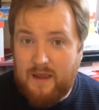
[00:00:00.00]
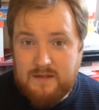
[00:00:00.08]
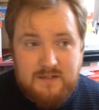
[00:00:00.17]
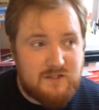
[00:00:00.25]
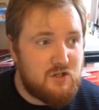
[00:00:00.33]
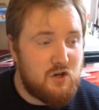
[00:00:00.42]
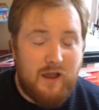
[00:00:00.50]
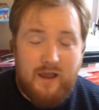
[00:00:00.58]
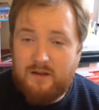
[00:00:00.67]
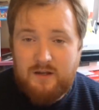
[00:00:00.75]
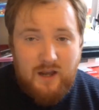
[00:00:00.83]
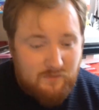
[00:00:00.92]
is
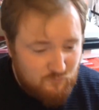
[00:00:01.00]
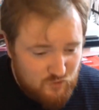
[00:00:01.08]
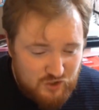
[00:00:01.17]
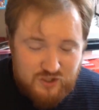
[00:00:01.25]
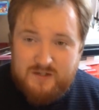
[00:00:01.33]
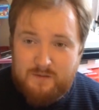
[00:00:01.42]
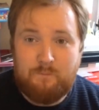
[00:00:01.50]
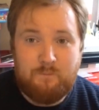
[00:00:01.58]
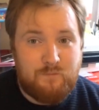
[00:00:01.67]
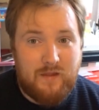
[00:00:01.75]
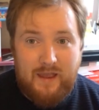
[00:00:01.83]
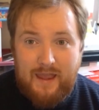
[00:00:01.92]
just,
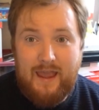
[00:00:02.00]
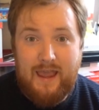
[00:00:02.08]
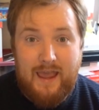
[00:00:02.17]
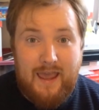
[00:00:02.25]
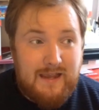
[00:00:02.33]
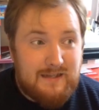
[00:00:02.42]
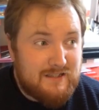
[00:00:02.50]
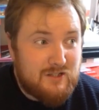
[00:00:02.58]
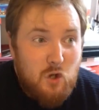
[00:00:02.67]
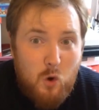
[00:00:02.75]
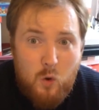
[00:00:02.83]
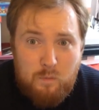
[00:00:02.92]
it's
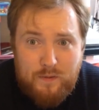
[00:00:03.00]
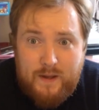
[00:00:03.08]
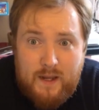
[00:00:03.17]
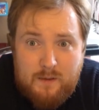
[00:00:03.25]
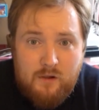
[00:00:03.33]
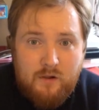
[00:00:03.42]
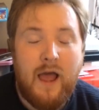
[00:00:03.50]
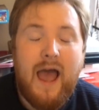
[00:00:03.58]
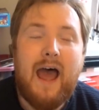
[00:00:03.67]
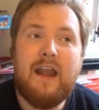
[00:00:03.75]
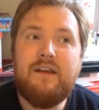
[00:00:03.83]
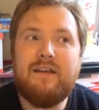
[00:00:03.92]
so playable,
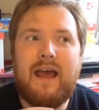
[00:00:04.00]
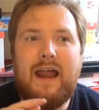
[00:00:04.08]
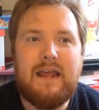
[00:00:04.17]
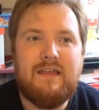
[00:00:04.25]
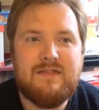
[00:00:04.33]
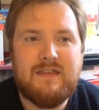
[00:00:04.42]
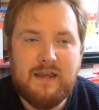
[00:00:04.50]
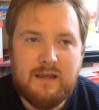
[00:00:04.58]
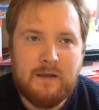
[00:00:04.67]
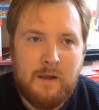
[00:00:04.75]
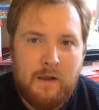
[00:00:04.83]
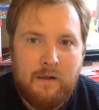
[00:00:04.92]
and I
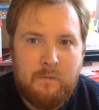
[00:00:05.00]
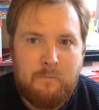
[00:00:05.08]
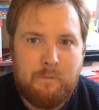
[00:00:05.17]
think